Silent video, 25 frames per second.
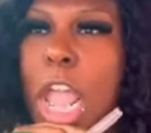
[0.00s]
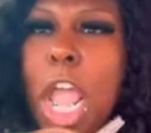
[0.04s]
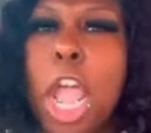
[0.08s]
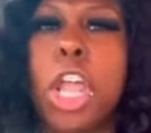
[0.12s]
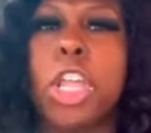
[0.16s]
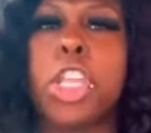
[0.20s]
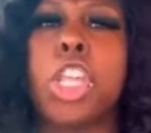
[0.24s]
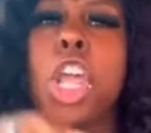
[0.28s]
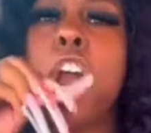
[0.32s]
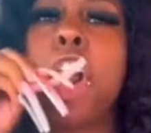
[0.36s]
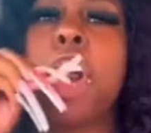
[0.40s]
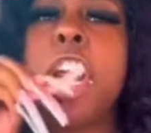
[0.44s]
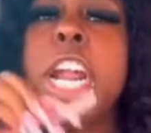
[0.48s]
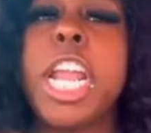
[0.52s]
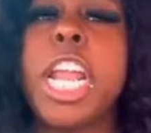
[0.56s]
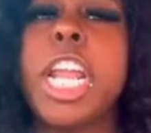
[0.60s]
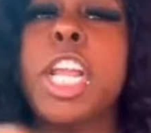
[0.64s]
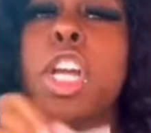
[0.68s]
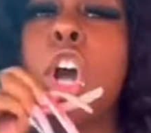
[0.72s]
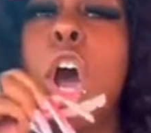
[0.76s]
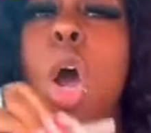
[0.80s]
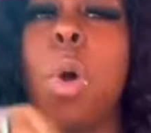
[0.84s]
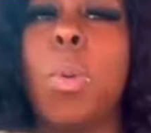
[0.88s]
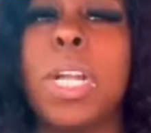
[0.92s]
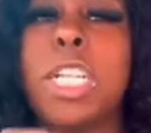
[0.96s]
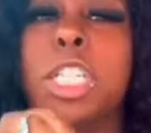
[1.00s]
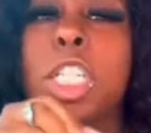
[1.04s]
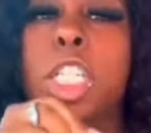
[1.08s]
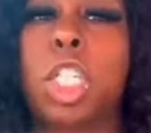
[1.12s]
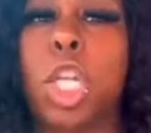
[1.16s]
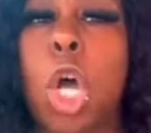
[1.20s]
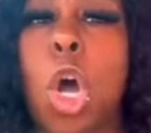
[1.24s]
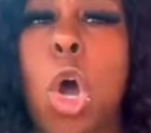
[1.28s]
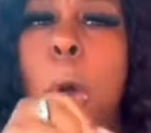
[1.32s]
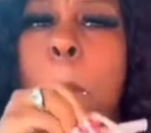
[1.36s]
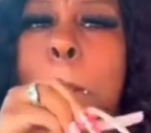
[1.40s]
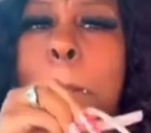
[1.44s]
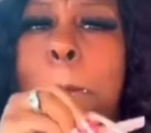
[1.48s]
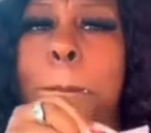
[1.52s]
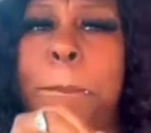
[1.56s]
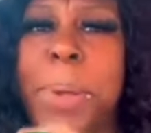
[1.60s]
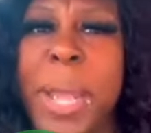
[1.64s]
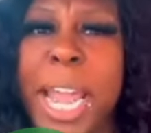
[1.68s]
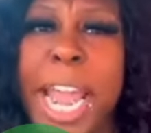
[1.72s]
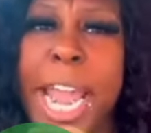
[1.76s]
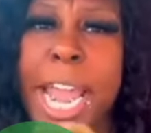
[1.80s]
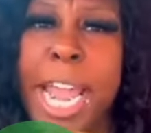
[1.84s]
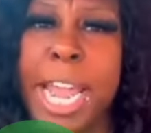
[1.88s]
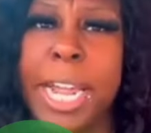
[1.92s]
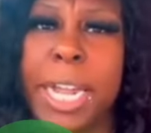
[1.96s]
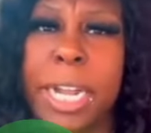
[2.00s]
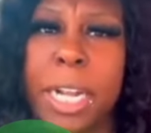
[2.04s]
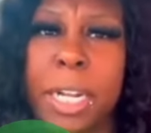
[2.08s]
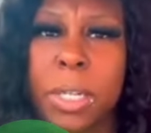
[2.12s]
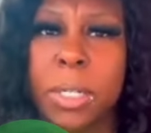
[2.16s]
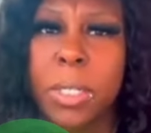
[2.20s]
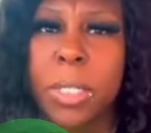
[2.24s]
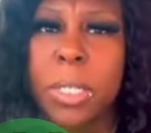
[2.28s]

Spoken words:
Your ego is so big.